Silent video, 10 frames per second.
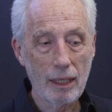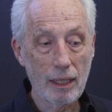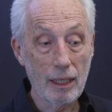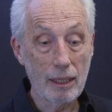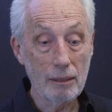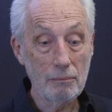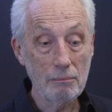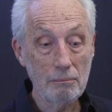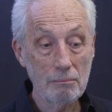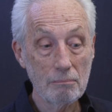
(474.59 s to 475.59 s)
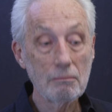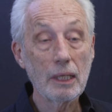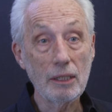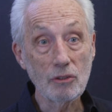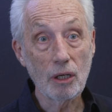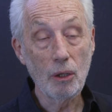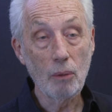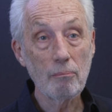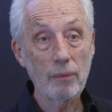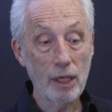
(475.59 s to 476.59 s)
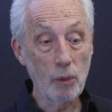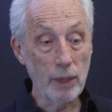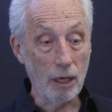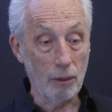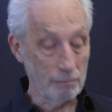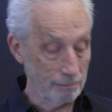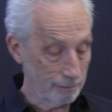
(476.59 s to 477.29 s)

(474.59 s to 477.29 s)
And so here we go.